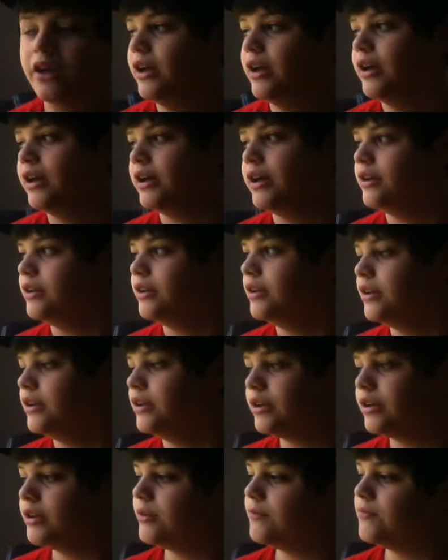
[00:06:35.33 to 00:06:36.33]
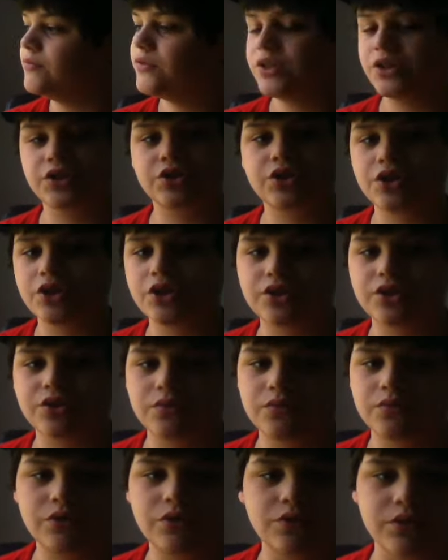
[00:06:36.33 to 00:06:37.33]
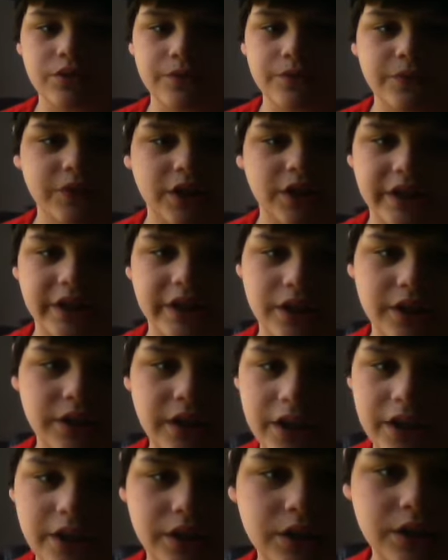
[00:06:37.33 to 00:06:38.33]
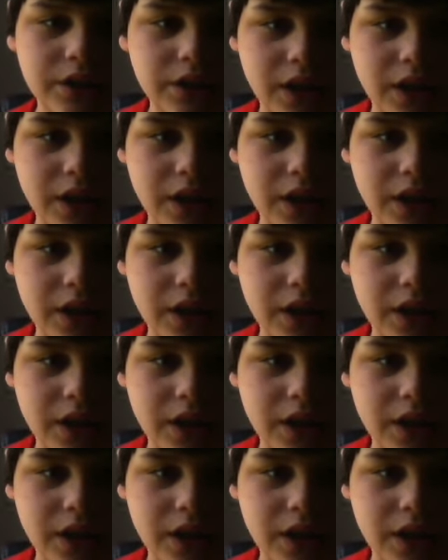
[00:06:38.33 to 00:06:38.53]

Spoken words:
And it's just, you can feel like a kid.